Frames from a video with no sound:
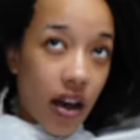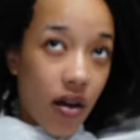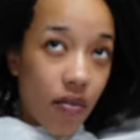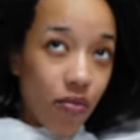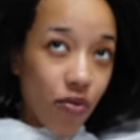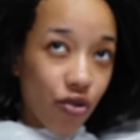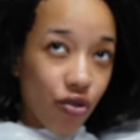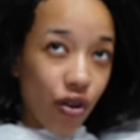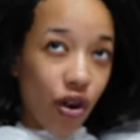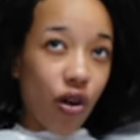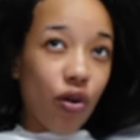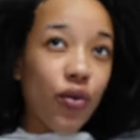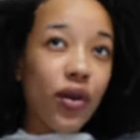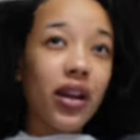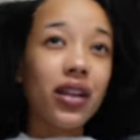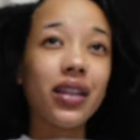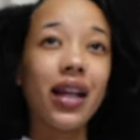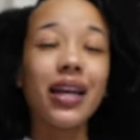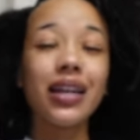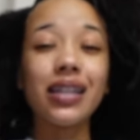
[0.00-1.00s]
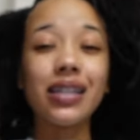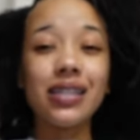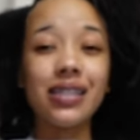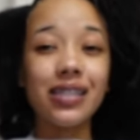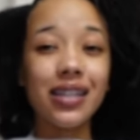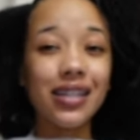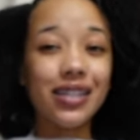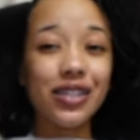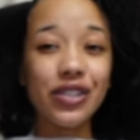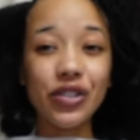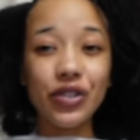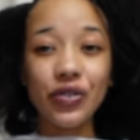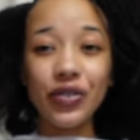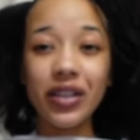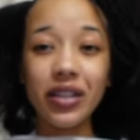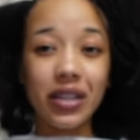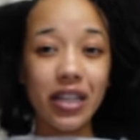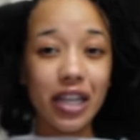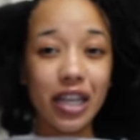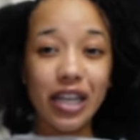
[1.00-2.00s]
I'm growing like a
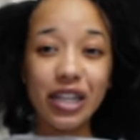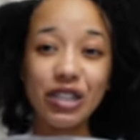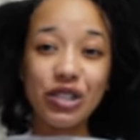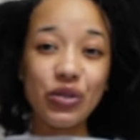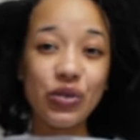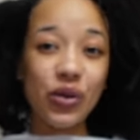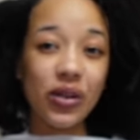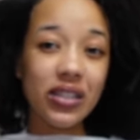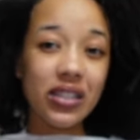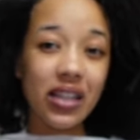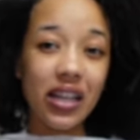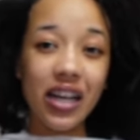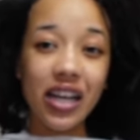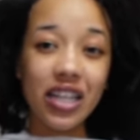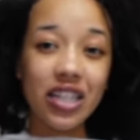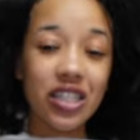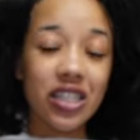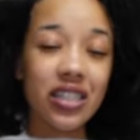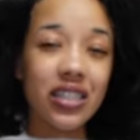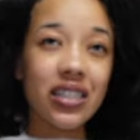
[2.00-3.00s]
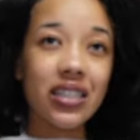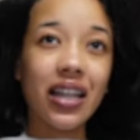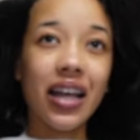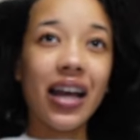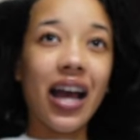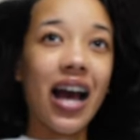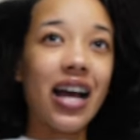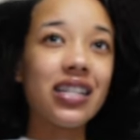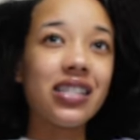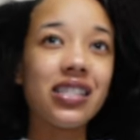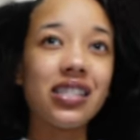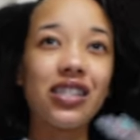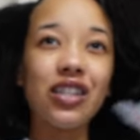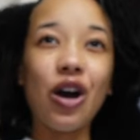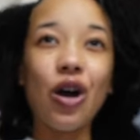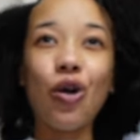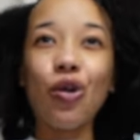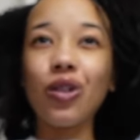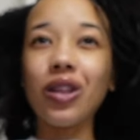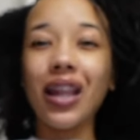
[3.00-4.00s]
sensory thing towards lashes. Like, I just
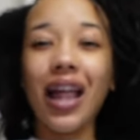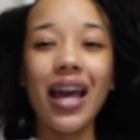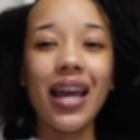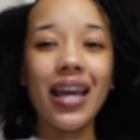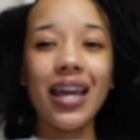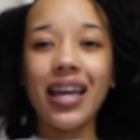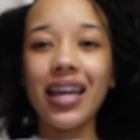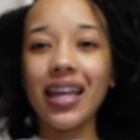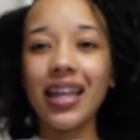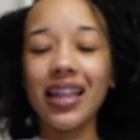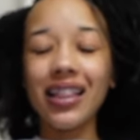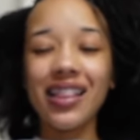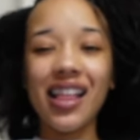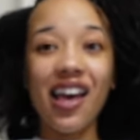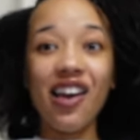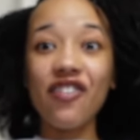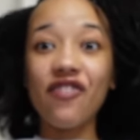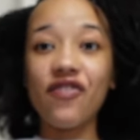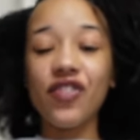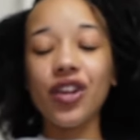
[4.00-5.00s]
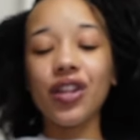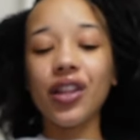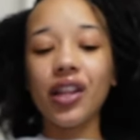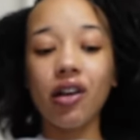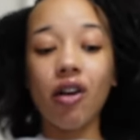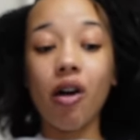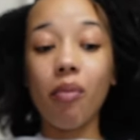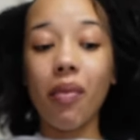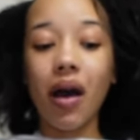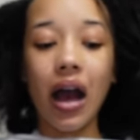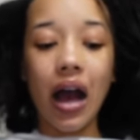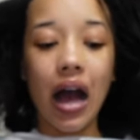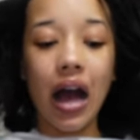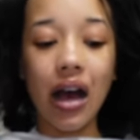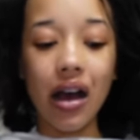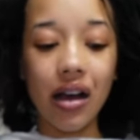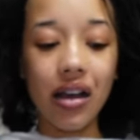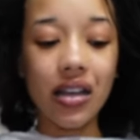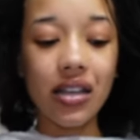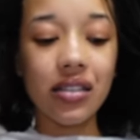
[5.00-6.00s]
don't like that feeling on my
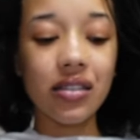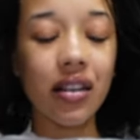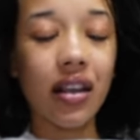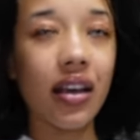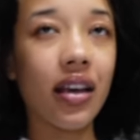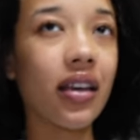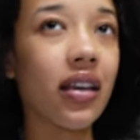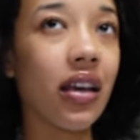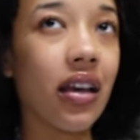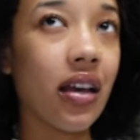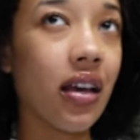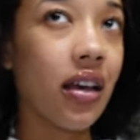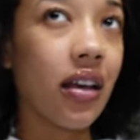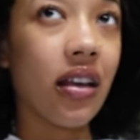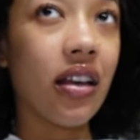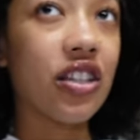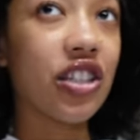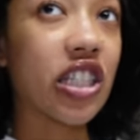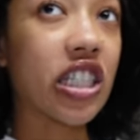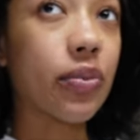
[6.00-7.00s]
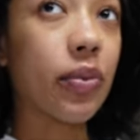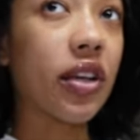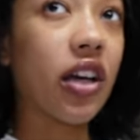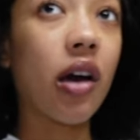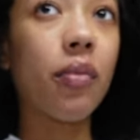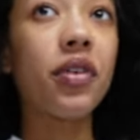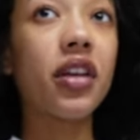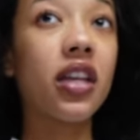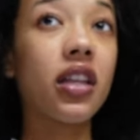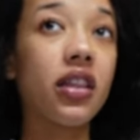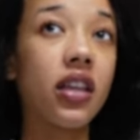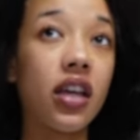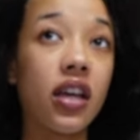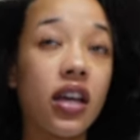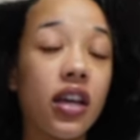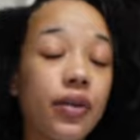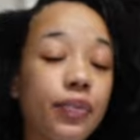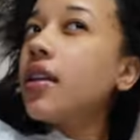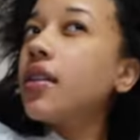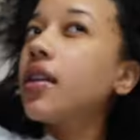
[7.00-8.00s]
eyes. Like, it's just becoming a
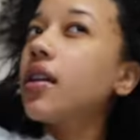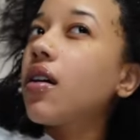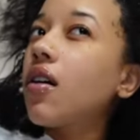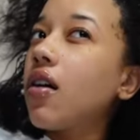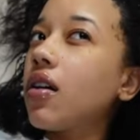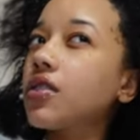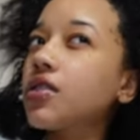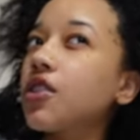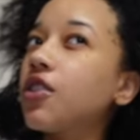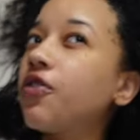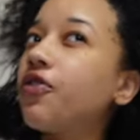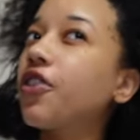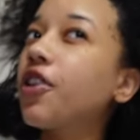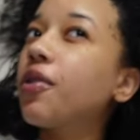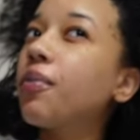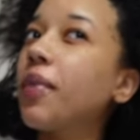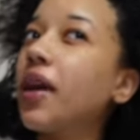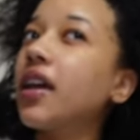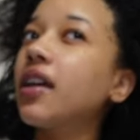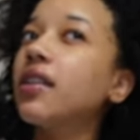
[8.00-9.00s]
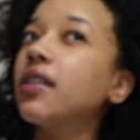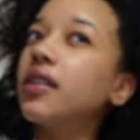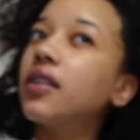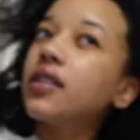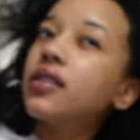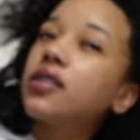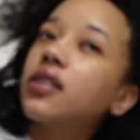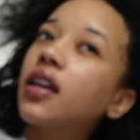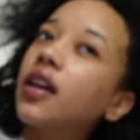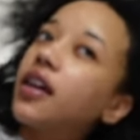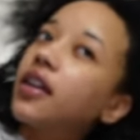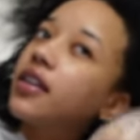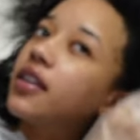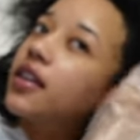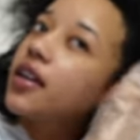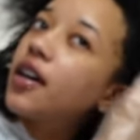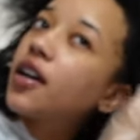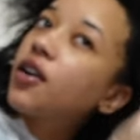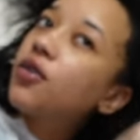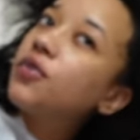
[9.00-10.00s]
thing. And then also for maintenance, like,
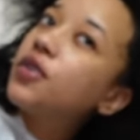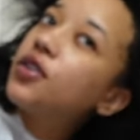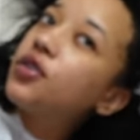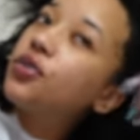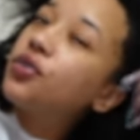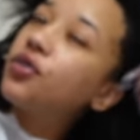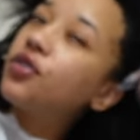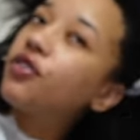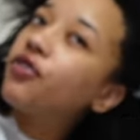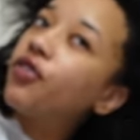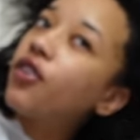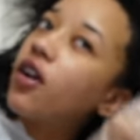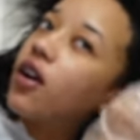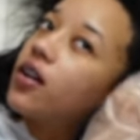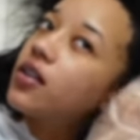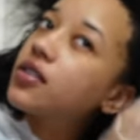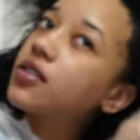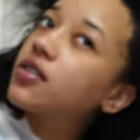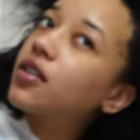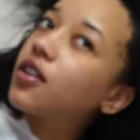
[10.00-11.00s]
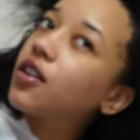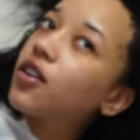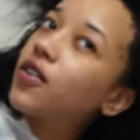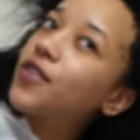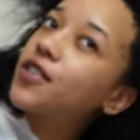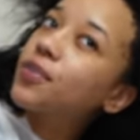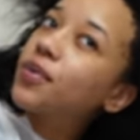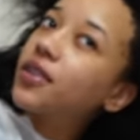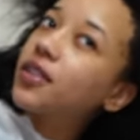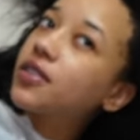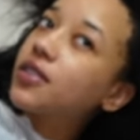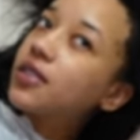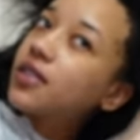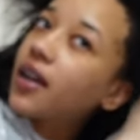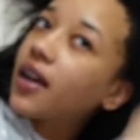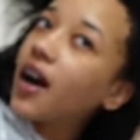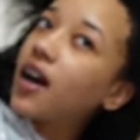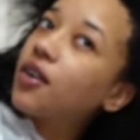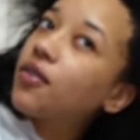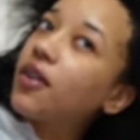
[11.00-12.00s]
yeah, we do it for ourselves, but it's just
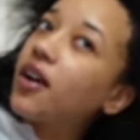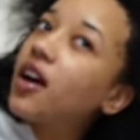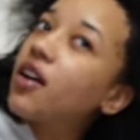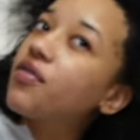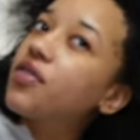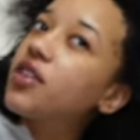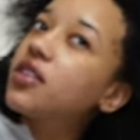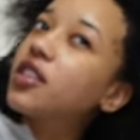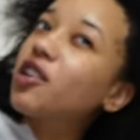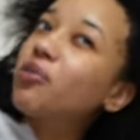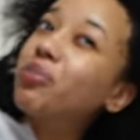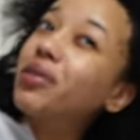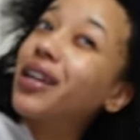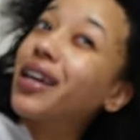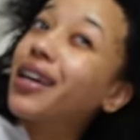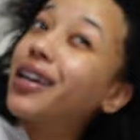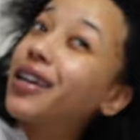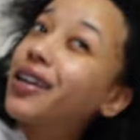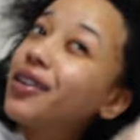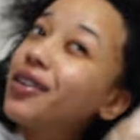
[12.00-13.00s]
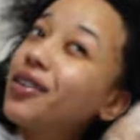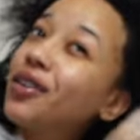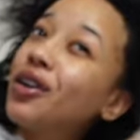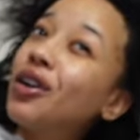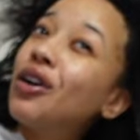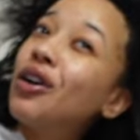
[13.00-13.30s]
like, I don't have anything planned,